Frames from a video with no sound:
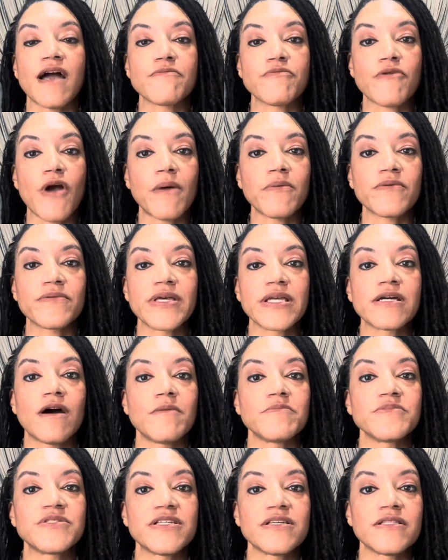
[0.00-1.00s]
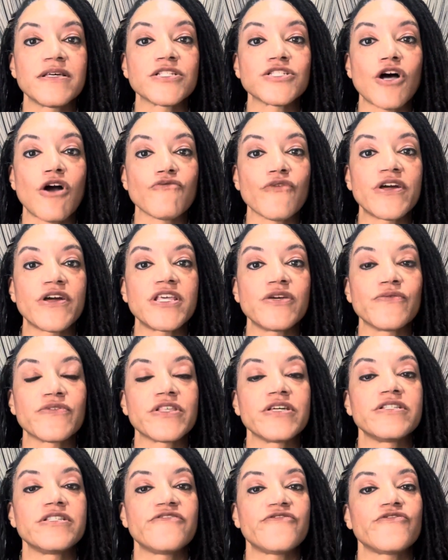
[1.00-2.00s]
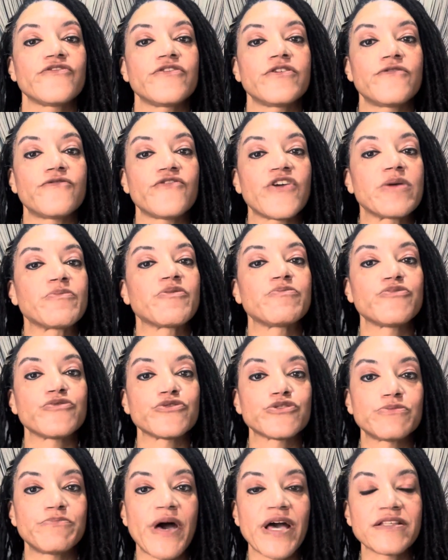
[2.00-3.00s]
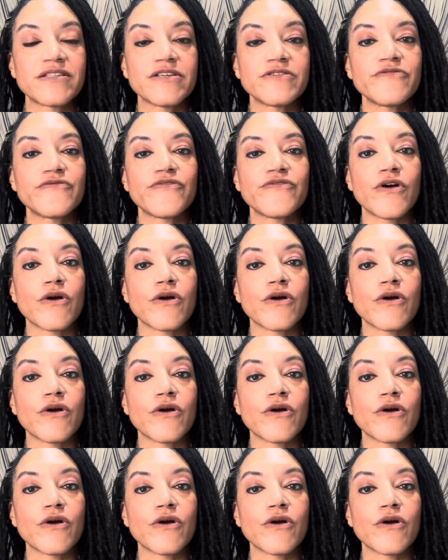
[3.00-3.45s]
I probably come to this already with a different frame of perspective